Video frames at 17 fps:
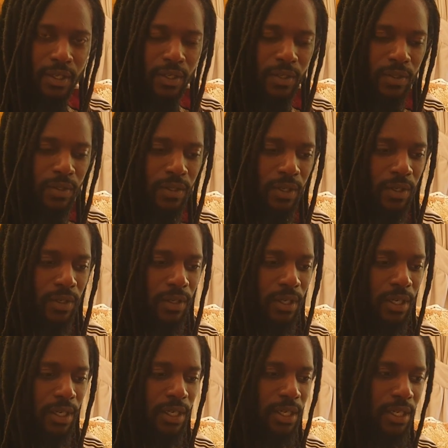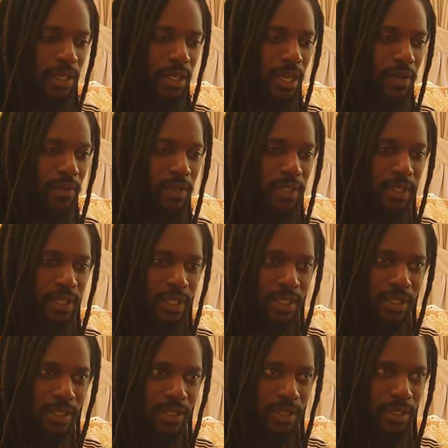You know, I can't really
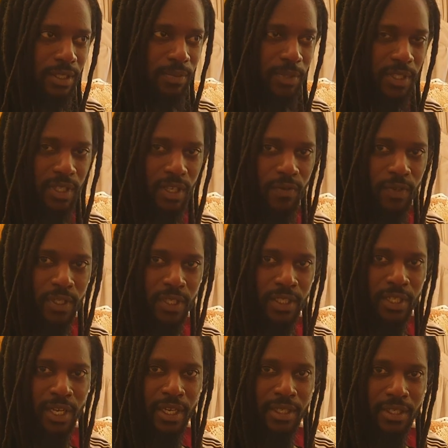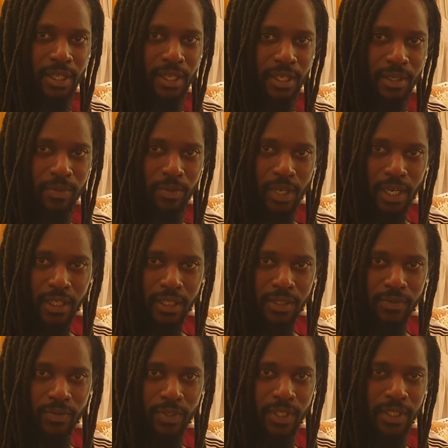say specifically SA, but I
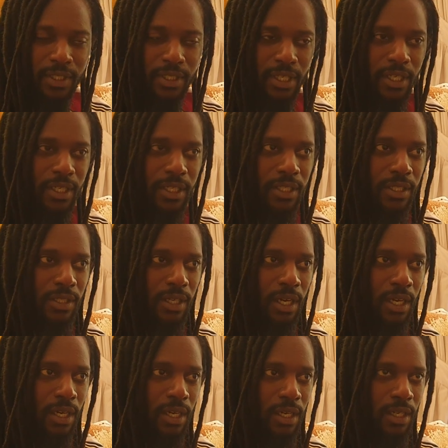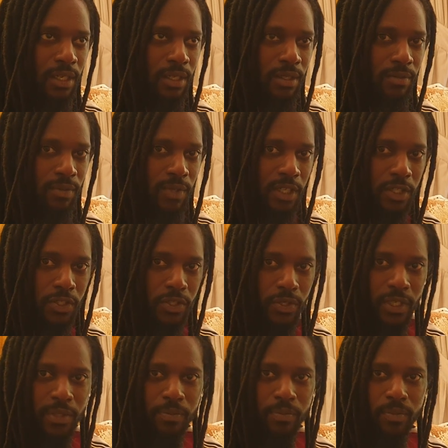could really say this
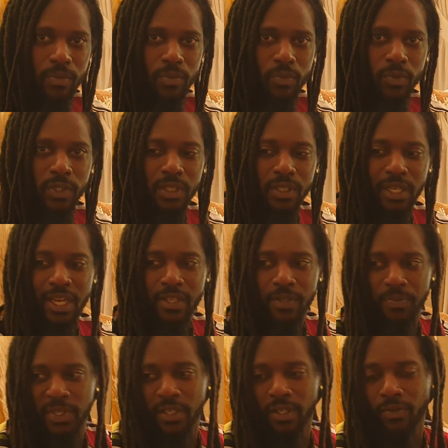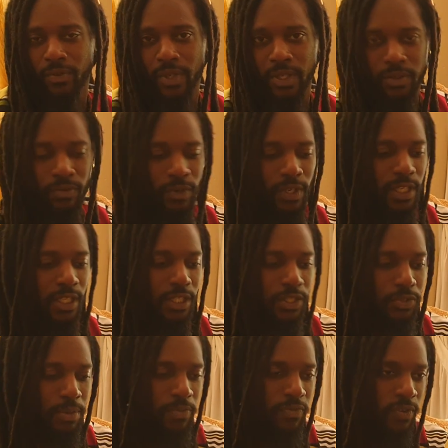trip has been really a
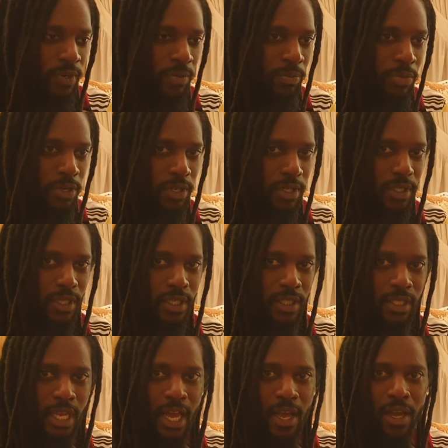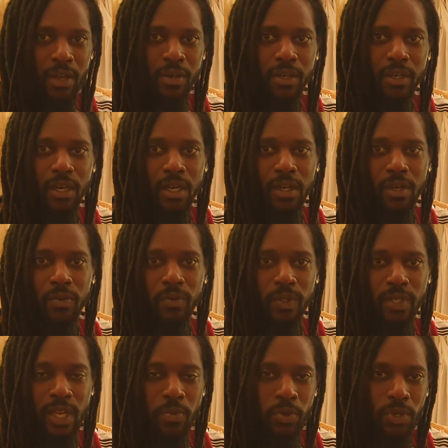trip for the books, because I
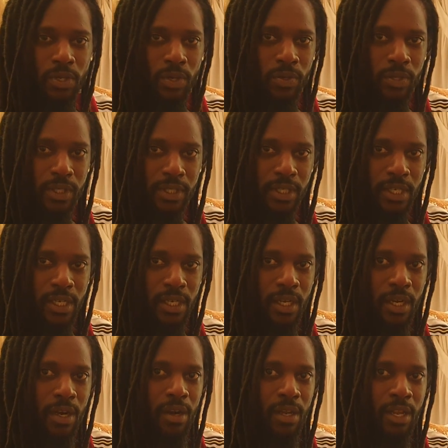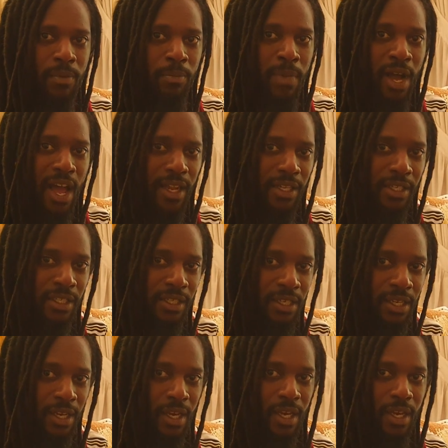was able to go to Senegal and Mali
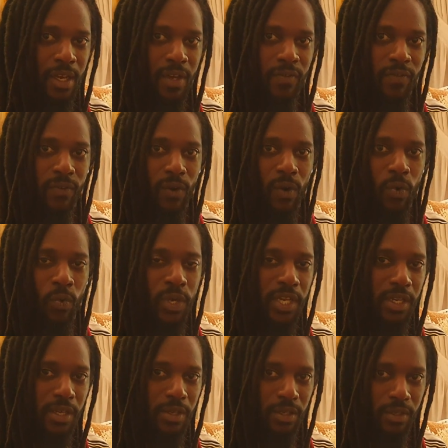for a week